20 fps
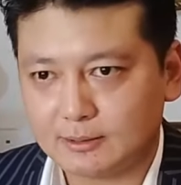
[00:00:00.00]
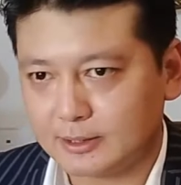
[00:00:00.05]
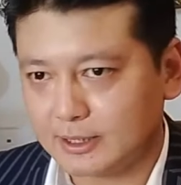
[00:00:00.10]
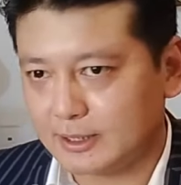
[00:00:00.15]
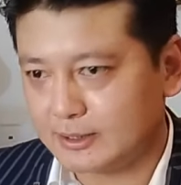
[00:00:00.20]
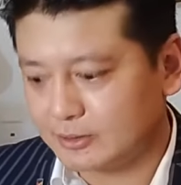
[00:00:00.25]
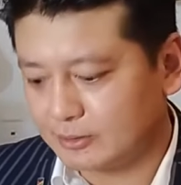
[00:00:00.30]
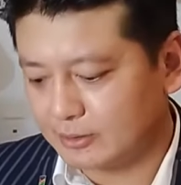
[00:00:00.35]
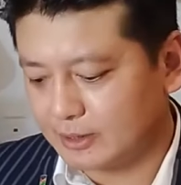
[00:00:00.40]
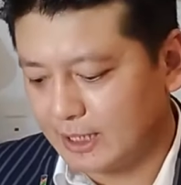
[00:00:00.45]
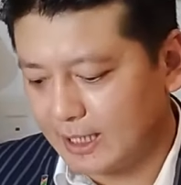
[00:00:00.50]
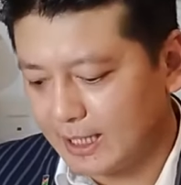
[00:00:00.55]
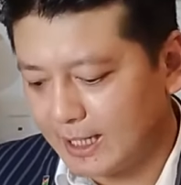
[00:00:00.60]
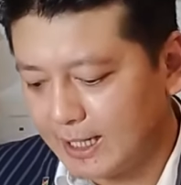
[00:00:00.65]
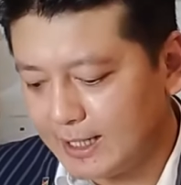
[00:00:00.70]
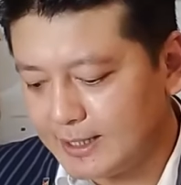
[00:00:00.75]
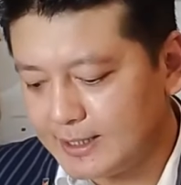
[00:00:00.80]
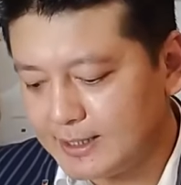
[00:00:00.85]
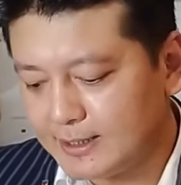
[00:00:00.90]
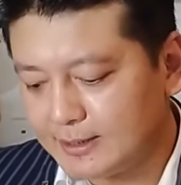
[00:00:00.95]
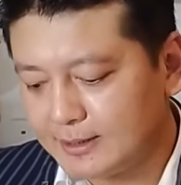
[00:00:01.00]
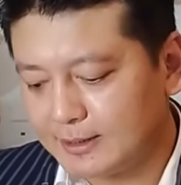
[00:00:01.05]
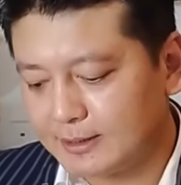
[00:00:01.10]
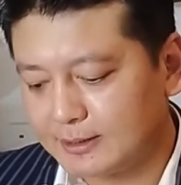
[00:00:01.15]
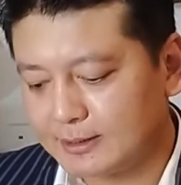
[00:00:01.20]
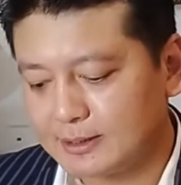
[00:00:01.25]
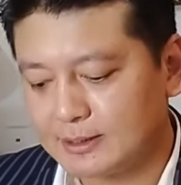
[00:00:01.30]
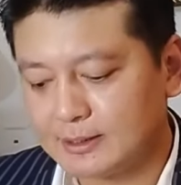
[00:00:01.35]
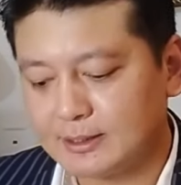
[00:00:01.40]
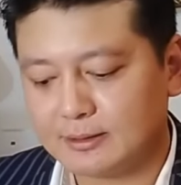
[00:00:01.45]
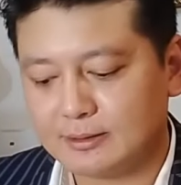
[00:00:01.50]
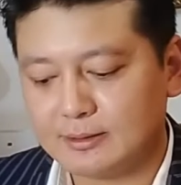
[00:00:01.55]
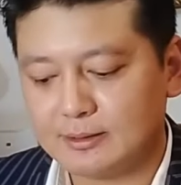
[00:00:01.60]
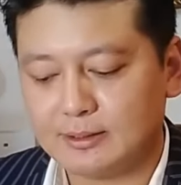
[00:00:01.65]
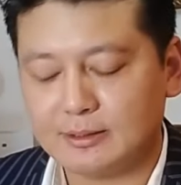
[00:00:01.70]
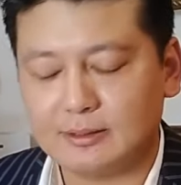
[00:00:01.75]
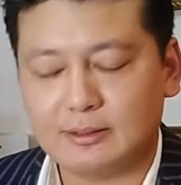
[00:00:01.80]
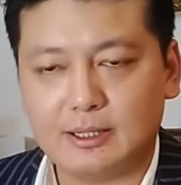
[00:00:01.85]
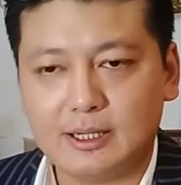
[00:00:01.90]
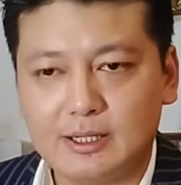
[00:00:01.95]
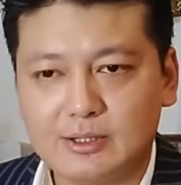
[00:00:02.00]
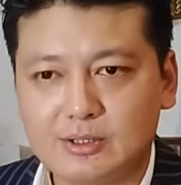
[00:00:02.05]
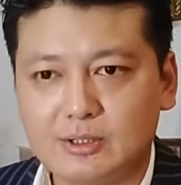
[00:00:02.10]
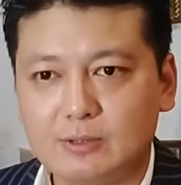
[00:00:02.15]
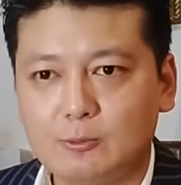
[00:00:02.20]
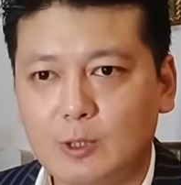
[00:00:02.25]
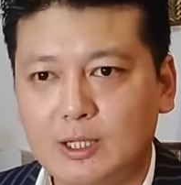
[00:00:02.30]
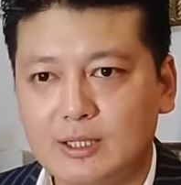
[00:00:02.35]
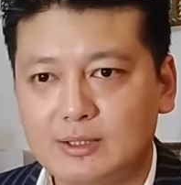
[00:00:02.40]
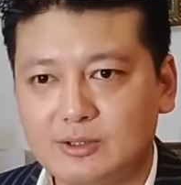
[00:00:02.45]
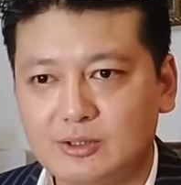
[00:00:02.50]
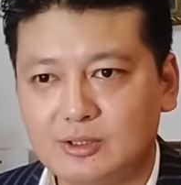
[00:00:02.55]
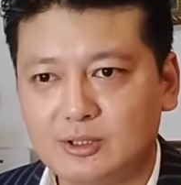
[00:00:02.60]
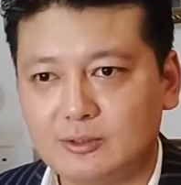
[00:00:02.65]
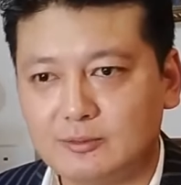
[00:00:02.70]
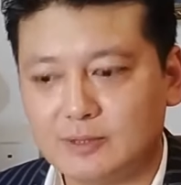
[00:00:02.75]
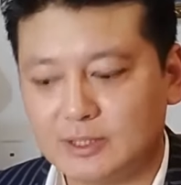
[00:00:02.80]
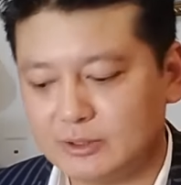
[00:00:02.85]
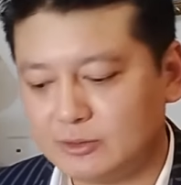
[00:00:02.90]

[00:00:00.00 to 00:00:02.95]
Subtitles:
okay, so the ADR conducted a nationwide survey.